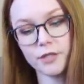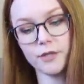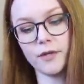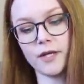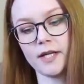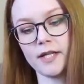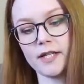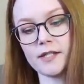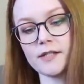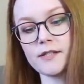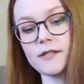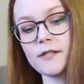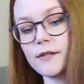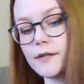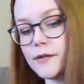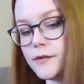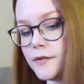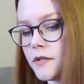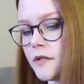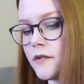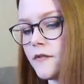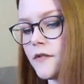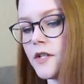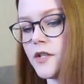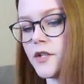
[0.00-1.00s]
You can
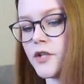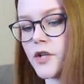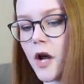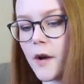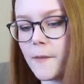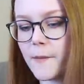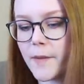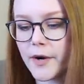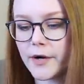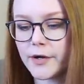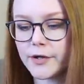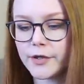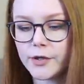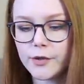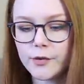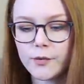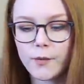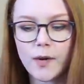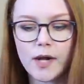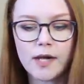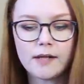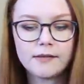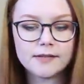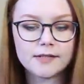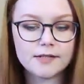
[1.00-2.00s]
exclusively shop our new
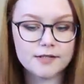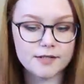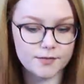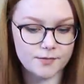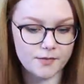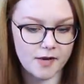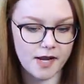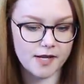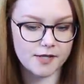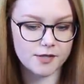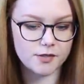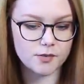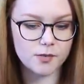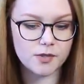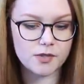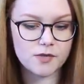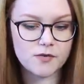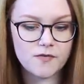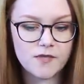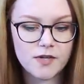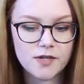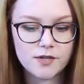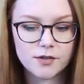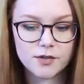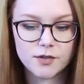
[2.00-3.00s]
wellness range, which
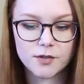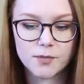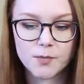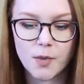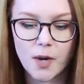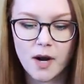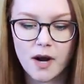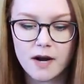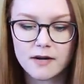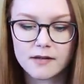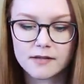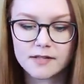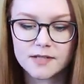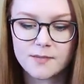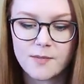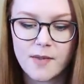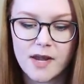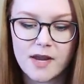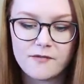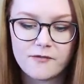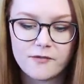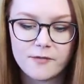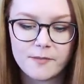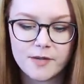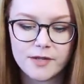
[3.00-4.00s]
features products
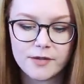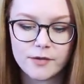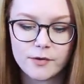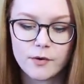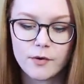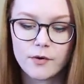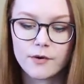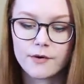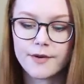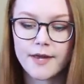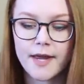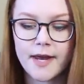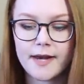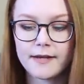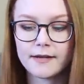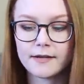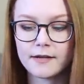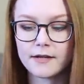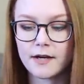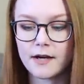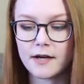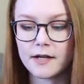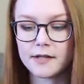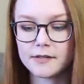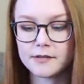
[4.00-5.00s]
made from either organic
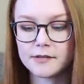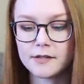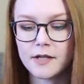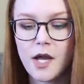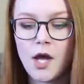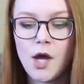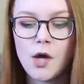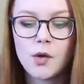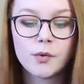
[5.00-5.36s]
cotton,